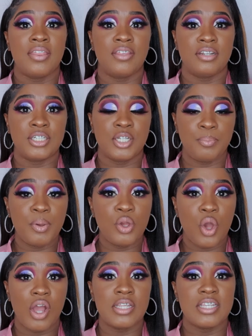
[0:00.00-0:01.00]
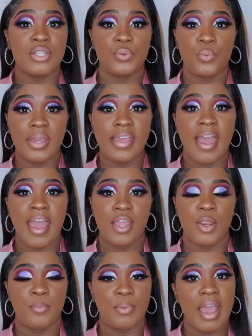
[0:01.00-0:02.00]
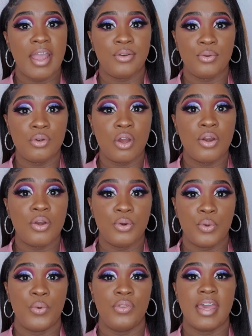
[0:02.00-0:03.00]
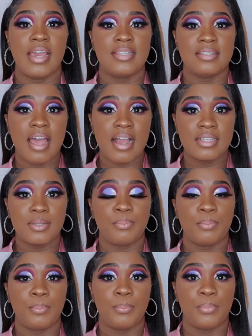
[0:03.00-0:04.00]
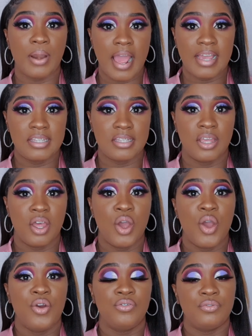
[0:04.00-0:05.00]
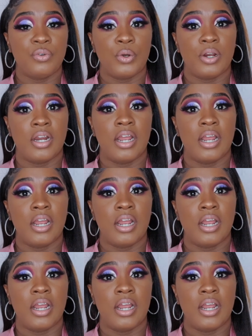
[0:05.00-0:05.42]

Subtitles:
the shipping cost is way higher, but I do not know the exact price for